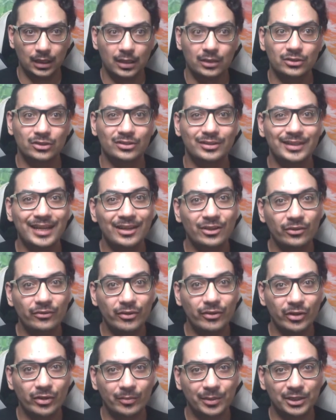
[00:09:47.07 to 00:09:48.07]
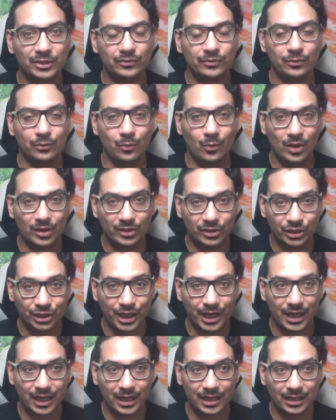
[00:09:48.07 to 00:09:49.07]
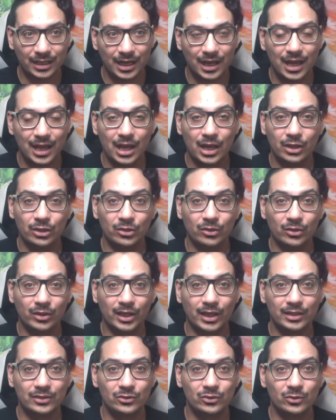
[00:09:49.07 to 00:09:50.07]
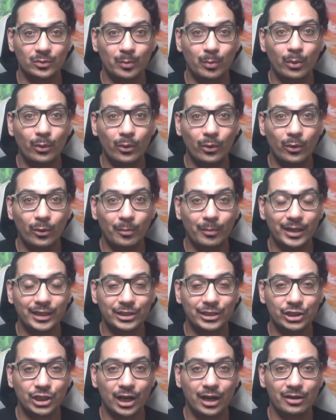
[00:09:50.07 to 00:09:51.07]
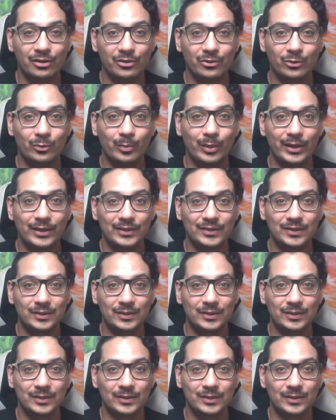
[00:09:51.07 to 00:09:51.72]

So thank you very much for watching. You can support my channel by